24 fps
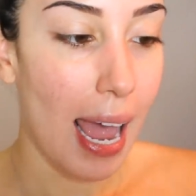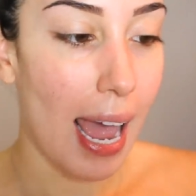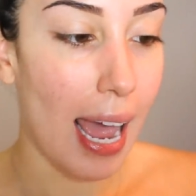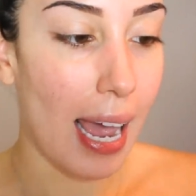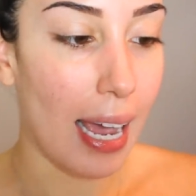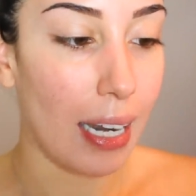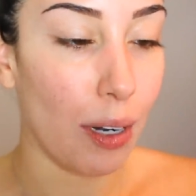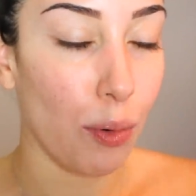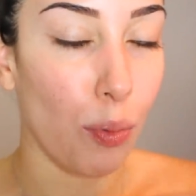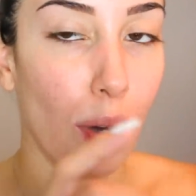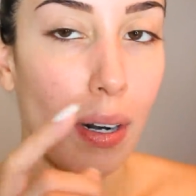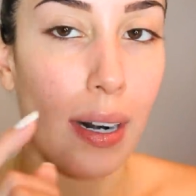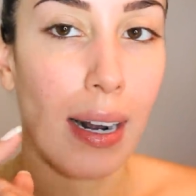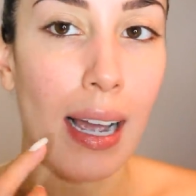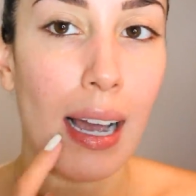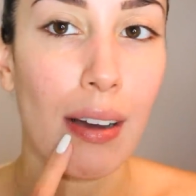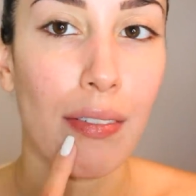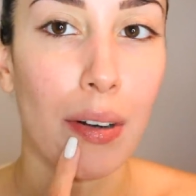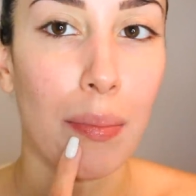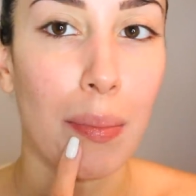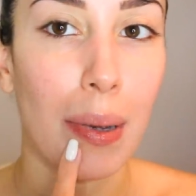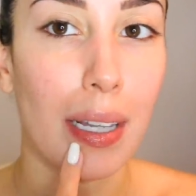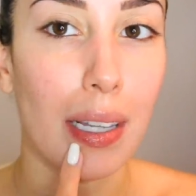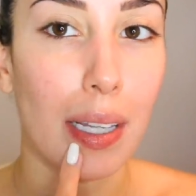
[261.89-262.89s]
And what I
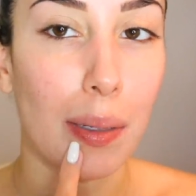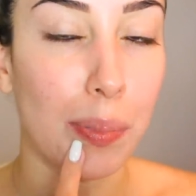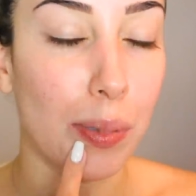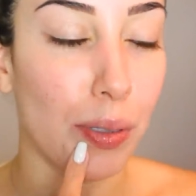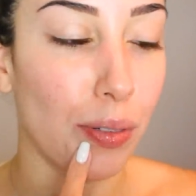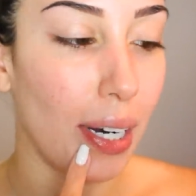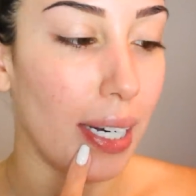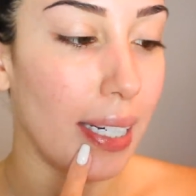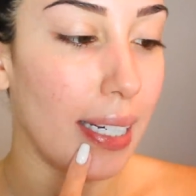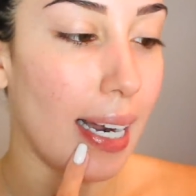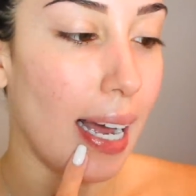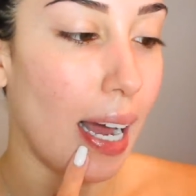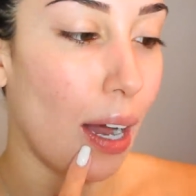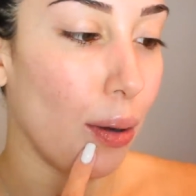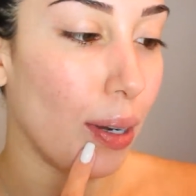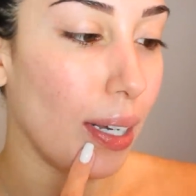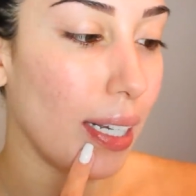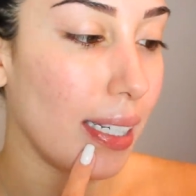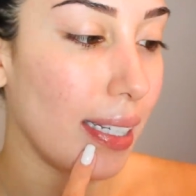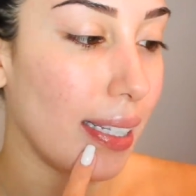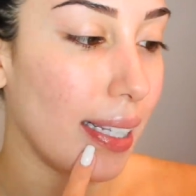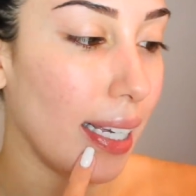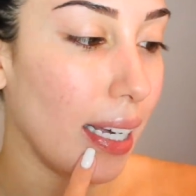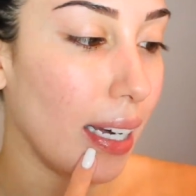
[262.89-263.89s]
have on my lips right now
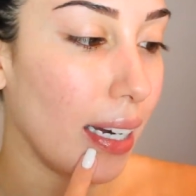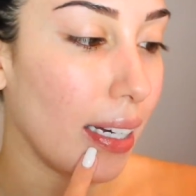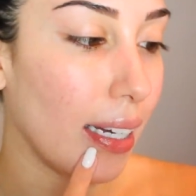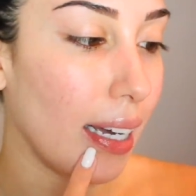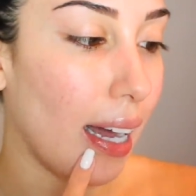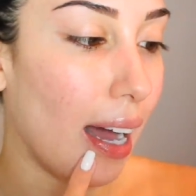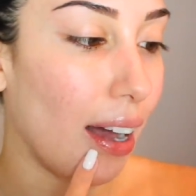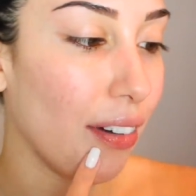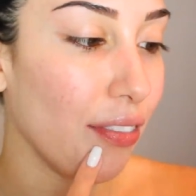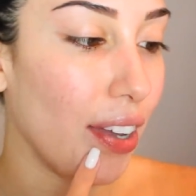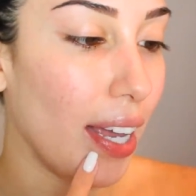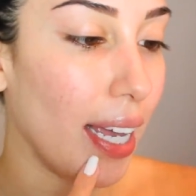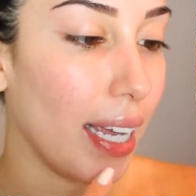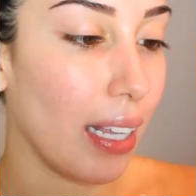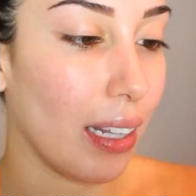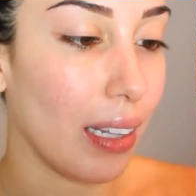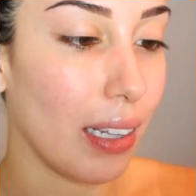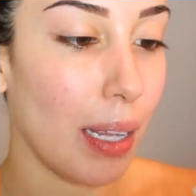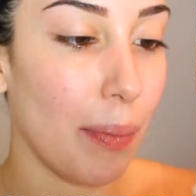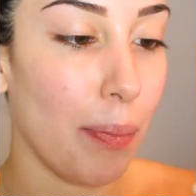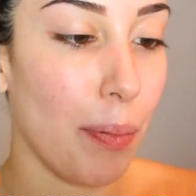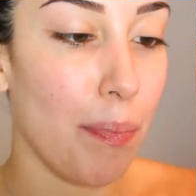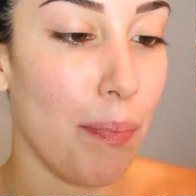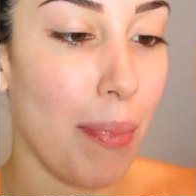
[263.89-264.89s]
is the Agave
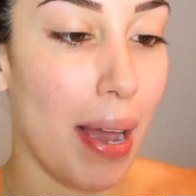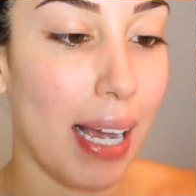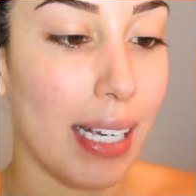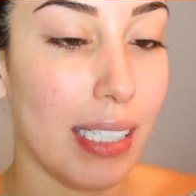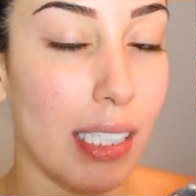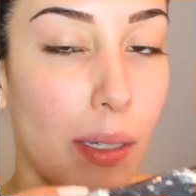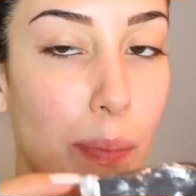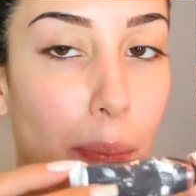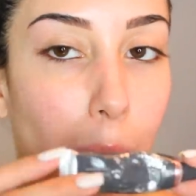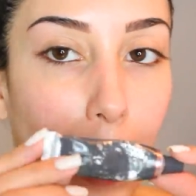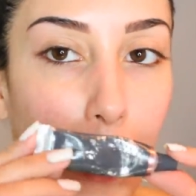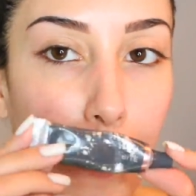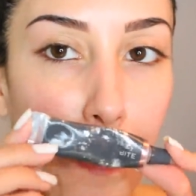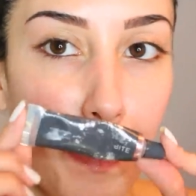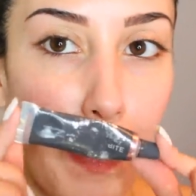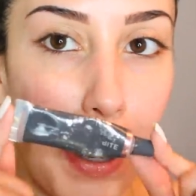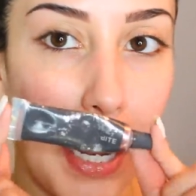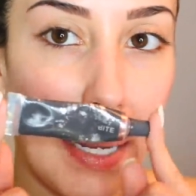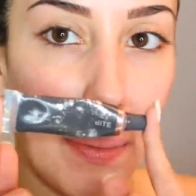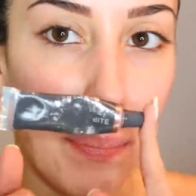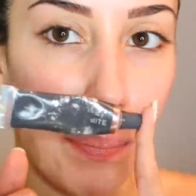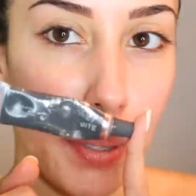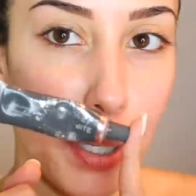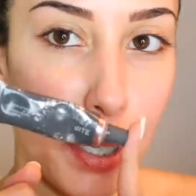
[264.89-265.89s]
Lip Mask by
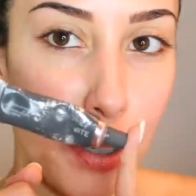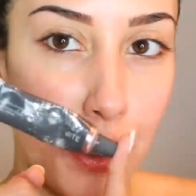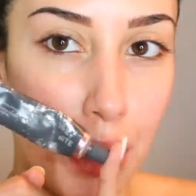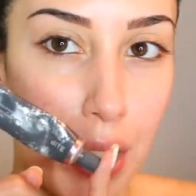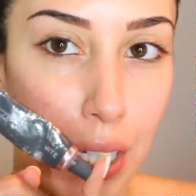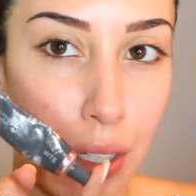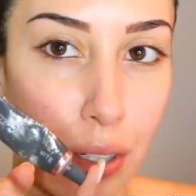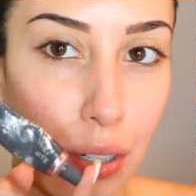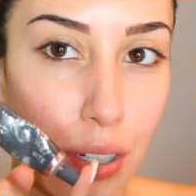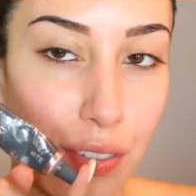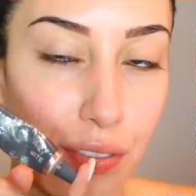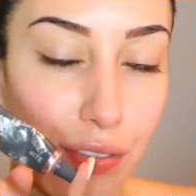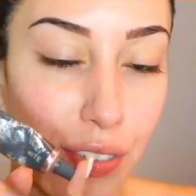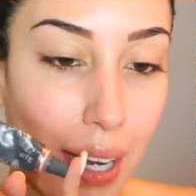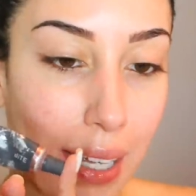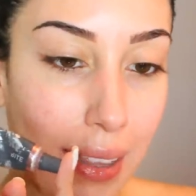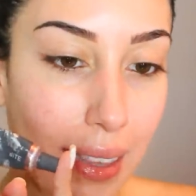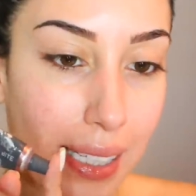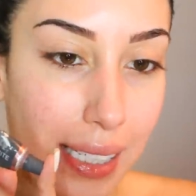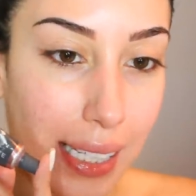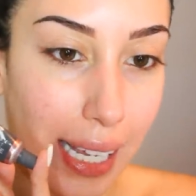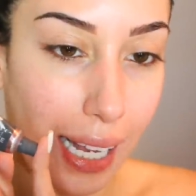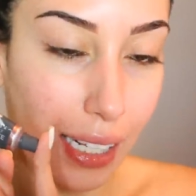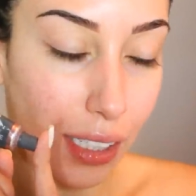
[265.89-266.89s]
Bite Beauty. You can
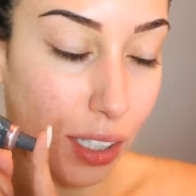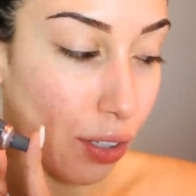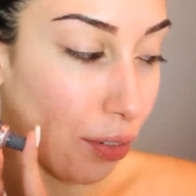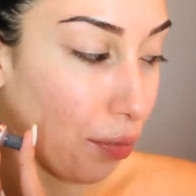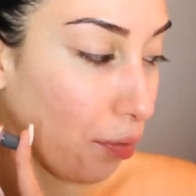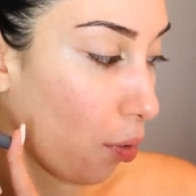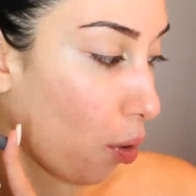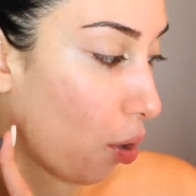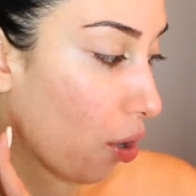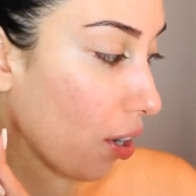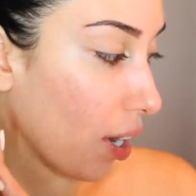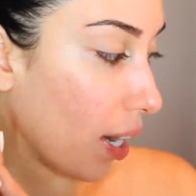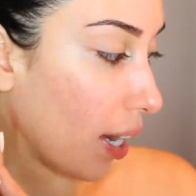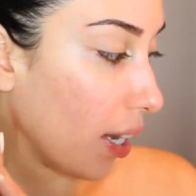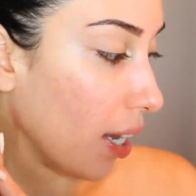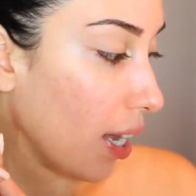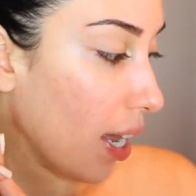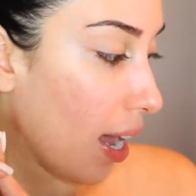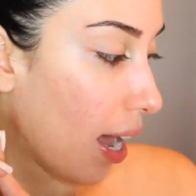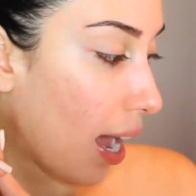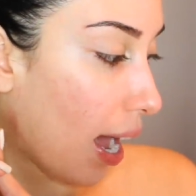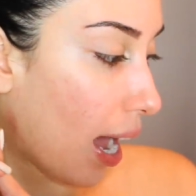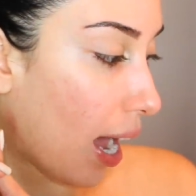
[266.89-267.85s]
find this at Sephora.